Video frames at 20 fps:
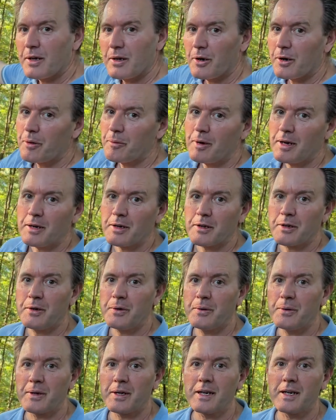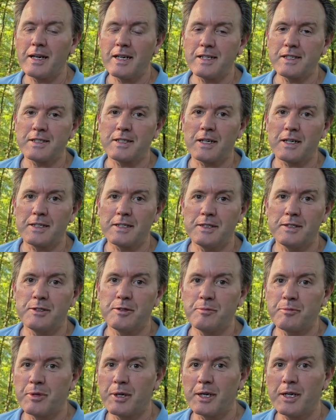I got around the corner, it started
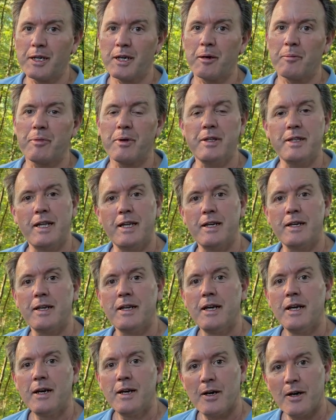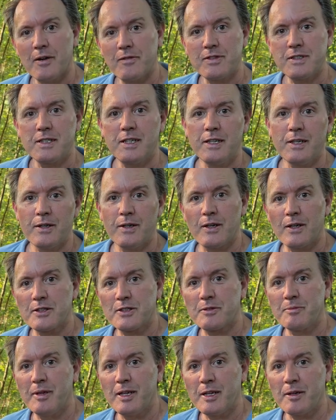to break up, and then obviously you
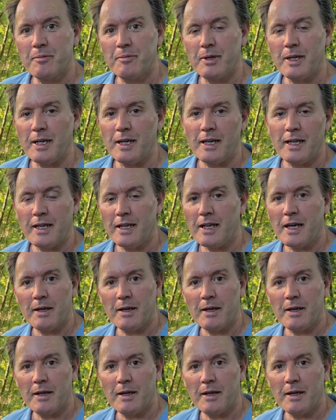lost me completely.